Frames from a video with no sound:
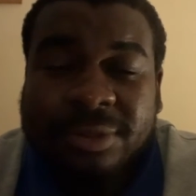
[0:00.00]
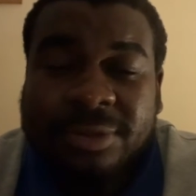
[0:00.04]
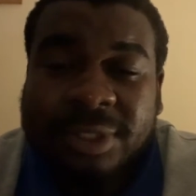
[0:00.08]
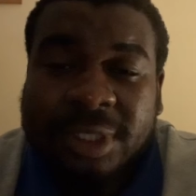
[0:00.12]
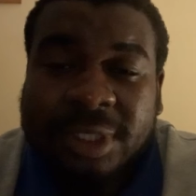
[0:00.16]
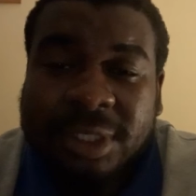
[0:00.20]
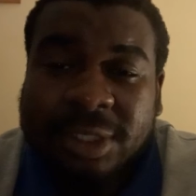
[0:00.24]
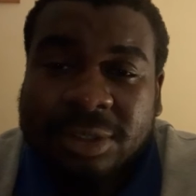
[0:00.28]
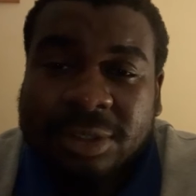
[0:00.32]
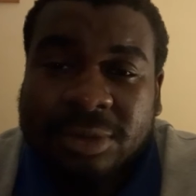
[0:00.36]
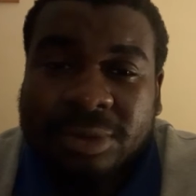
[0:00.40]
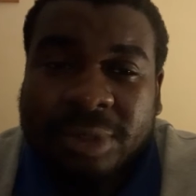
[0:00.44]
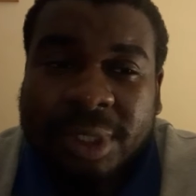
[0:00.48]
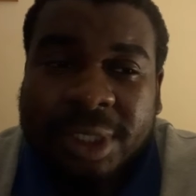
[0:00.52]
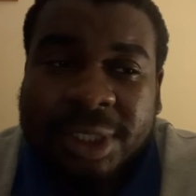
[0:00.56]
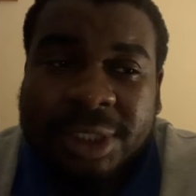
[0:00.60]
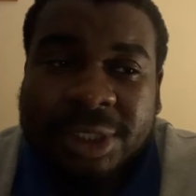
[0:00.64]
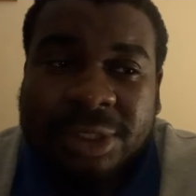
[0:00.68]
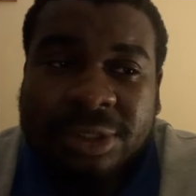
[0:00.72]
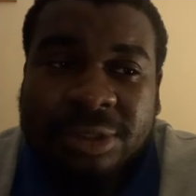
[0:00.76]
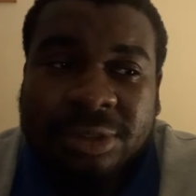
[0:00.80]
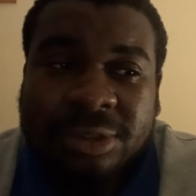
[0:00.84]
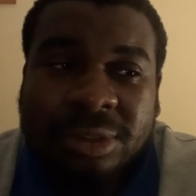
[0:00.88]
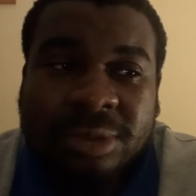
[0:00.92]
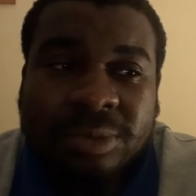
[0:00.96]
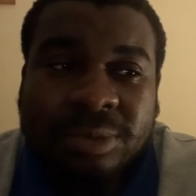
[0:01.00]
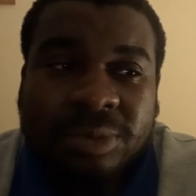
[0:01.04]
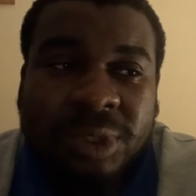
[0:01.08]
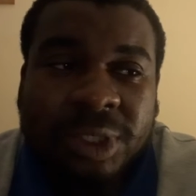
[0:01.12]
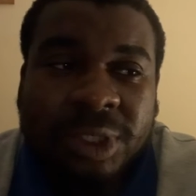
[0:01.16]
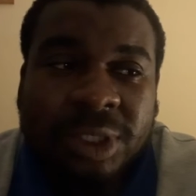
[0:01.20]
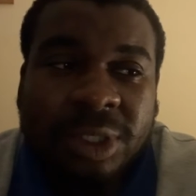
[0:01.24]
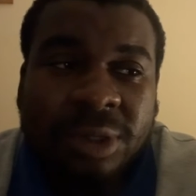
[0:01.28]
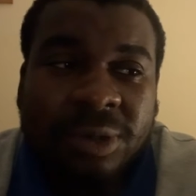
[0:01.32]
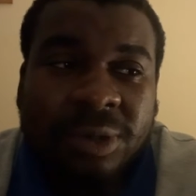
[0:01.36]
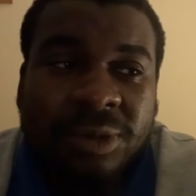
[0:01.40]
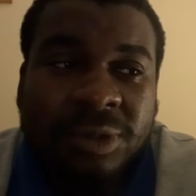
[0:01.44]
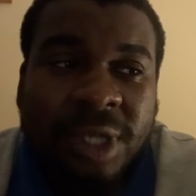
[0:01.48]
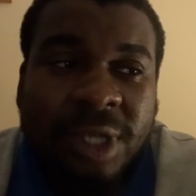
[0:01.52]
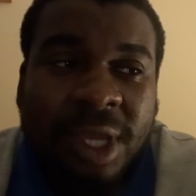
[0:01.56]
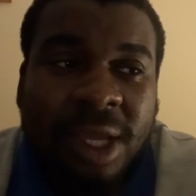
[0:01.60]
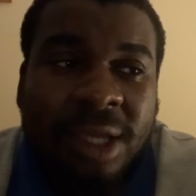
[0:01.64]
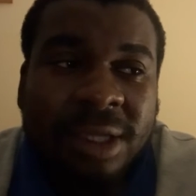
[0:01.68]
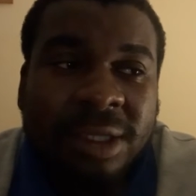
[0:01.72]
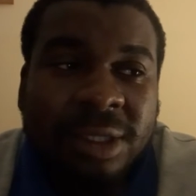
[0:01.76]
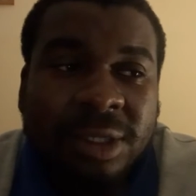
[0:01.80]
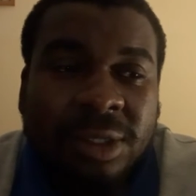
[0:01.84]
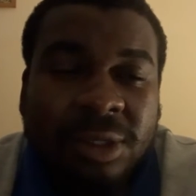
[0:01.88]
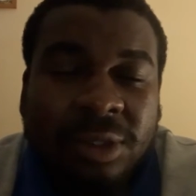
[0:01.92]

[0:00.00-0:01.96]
situation, and we know that